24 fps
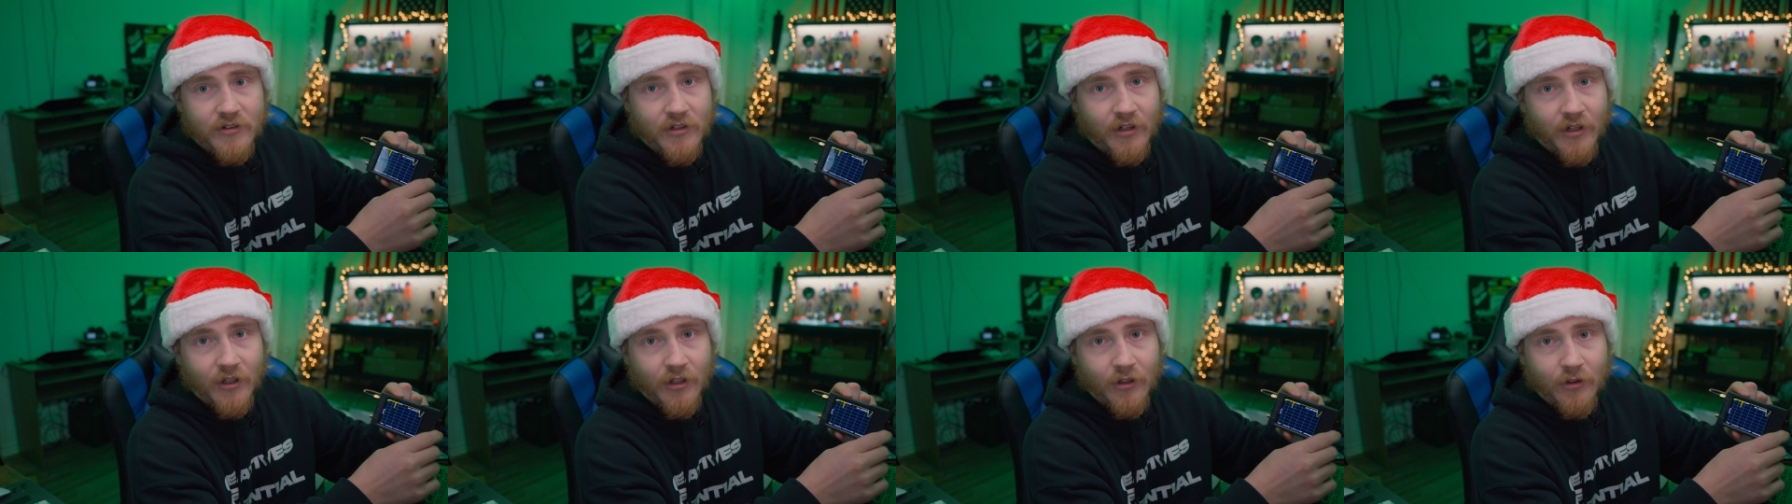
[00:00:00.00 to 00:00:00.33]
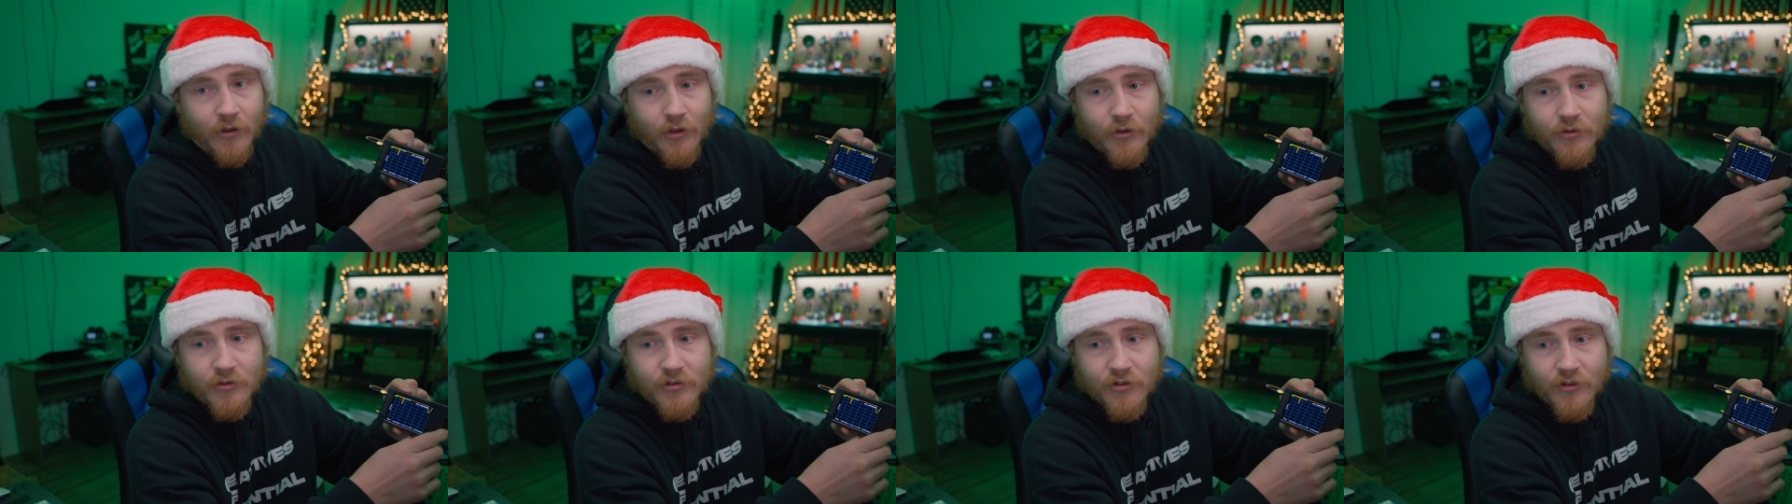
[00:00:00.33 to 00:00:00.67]
this any
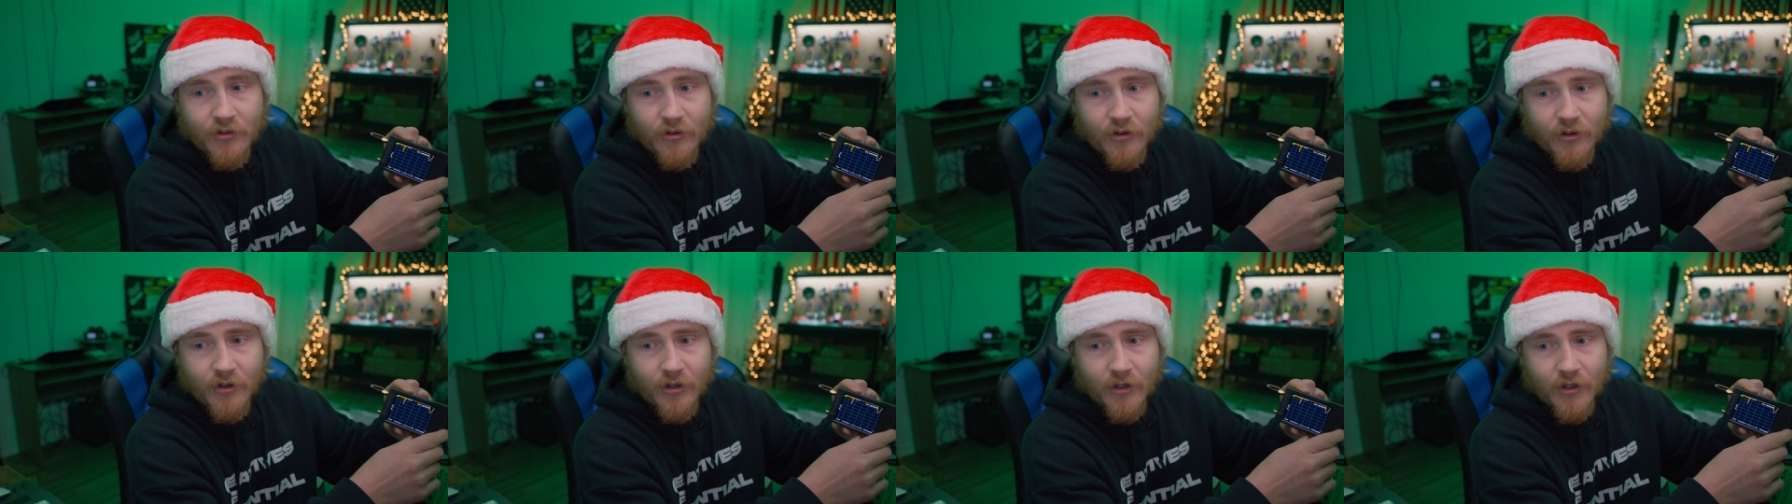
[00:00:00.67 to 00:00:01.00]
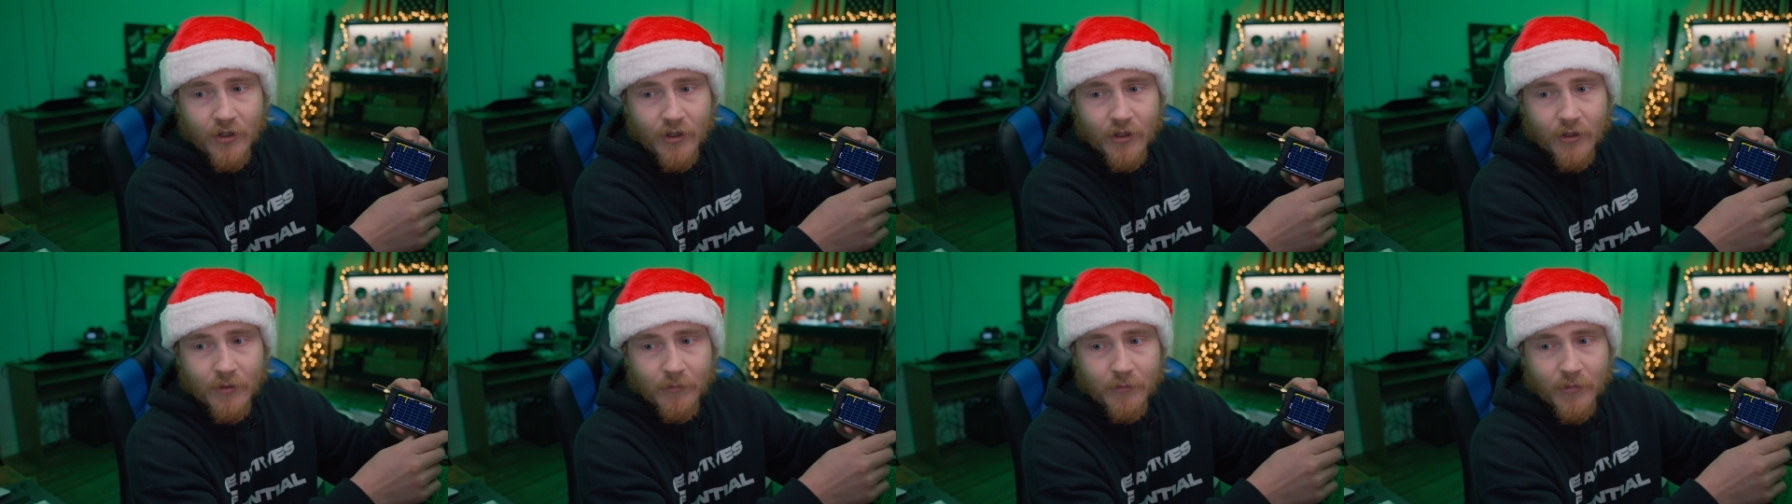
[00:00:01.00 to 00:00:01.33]
closer,
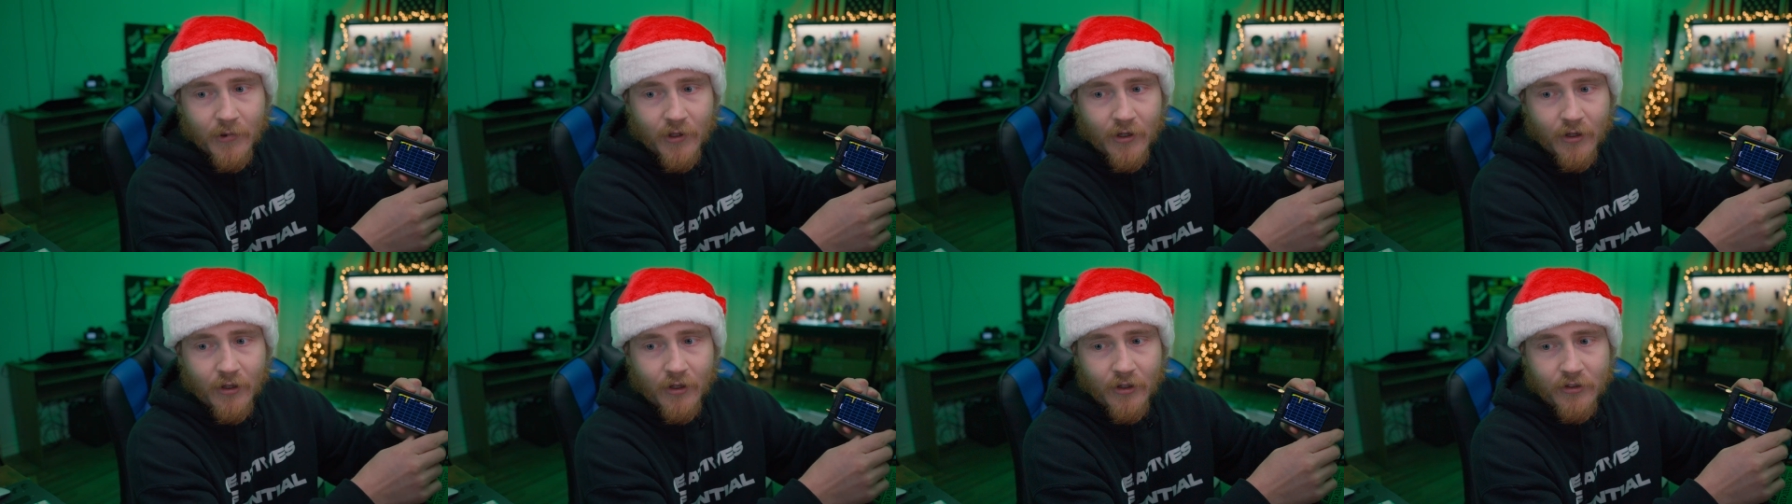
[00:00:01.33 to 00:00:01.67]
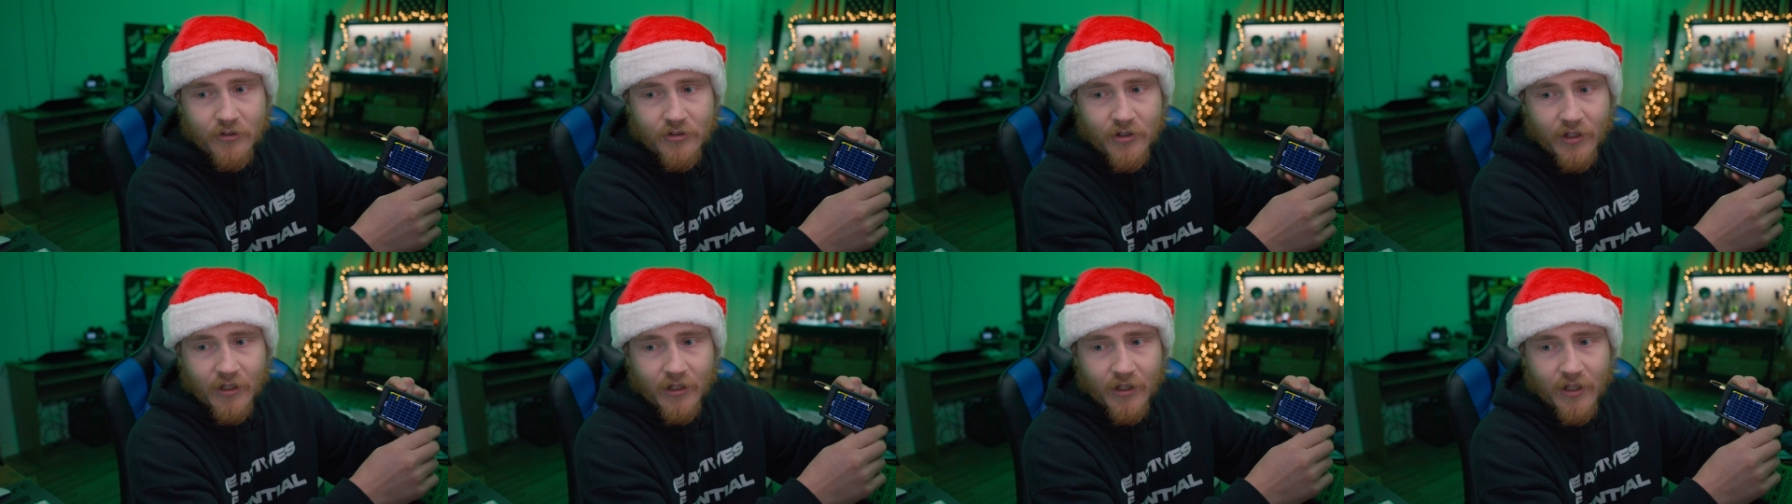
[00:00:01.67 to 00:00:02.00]
but I'll
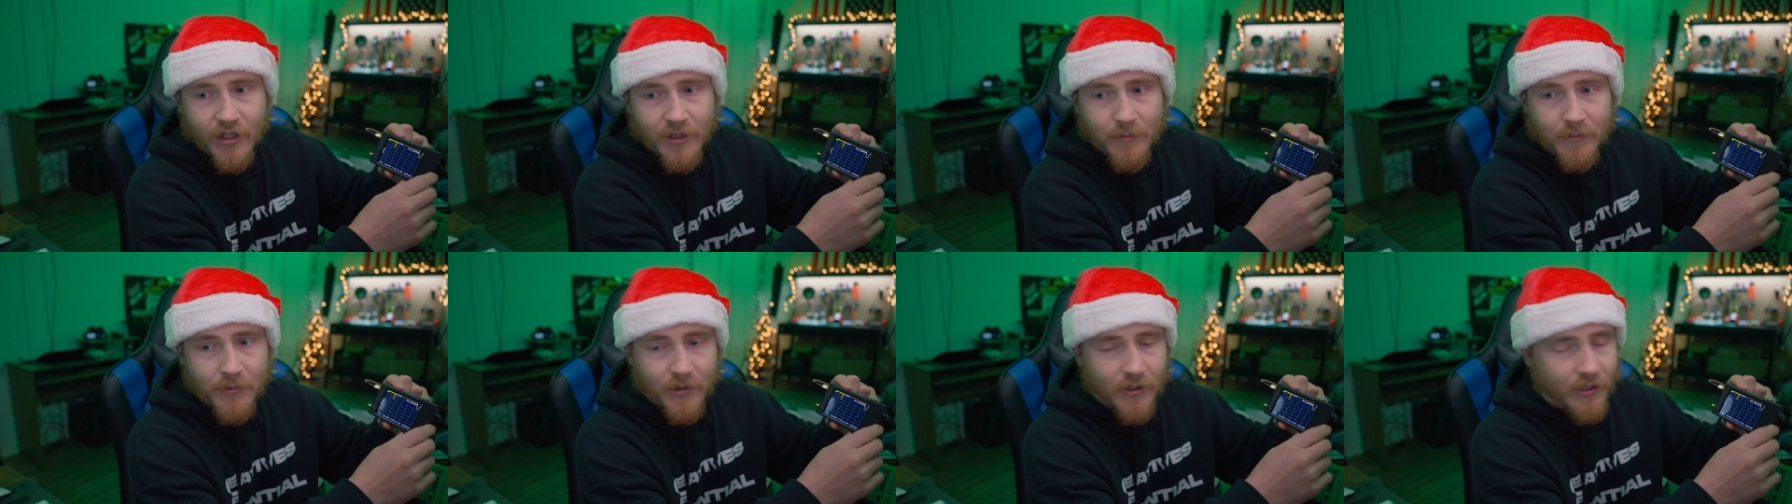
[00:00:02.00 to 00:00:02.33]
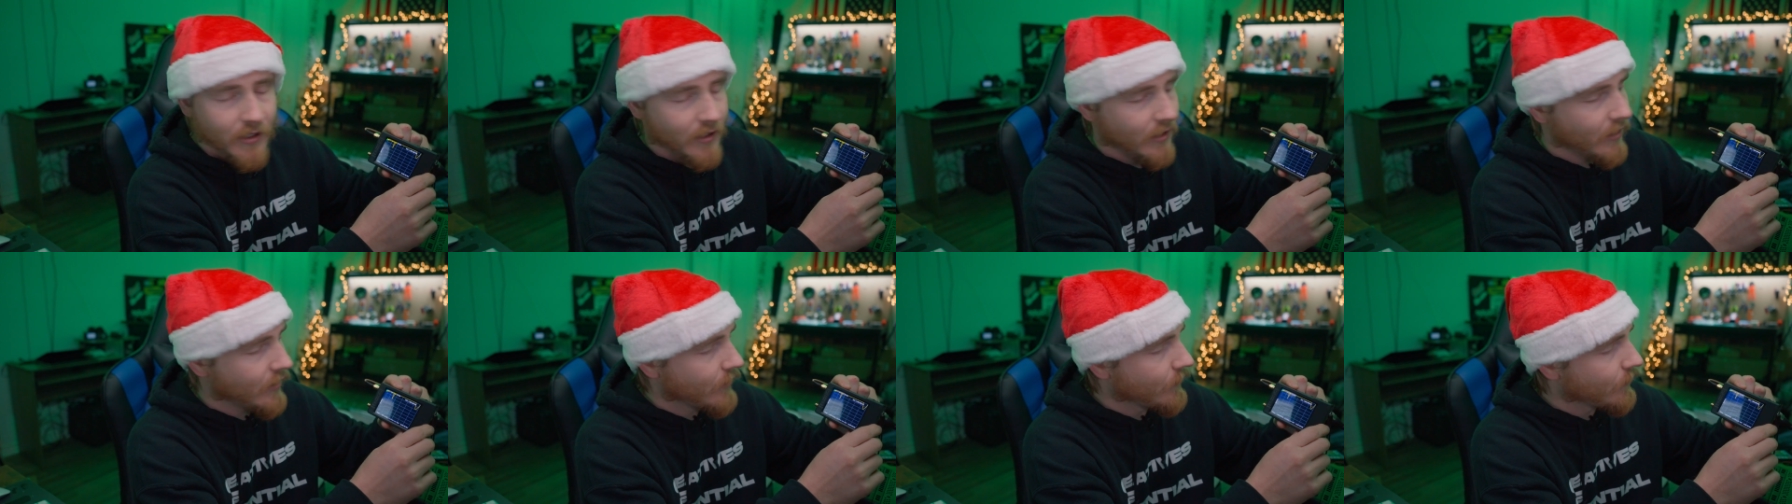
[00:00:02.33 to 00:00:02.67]
try to keep
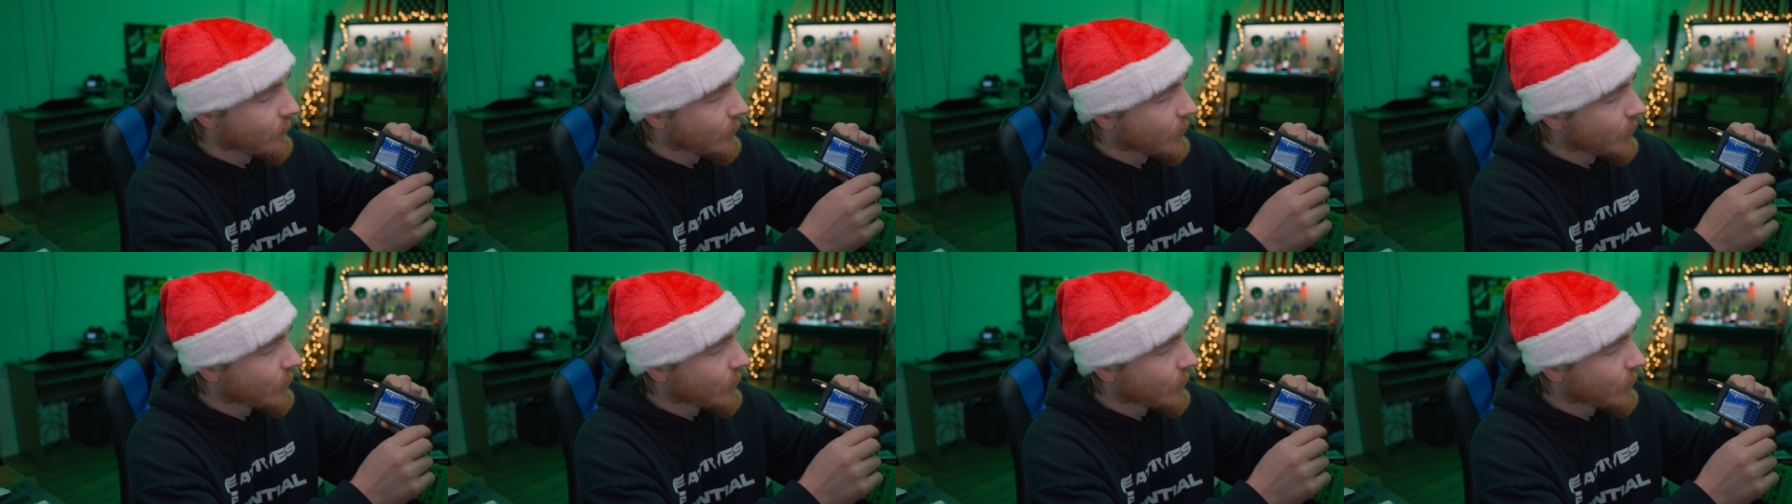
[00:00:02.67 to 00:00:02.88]
it in the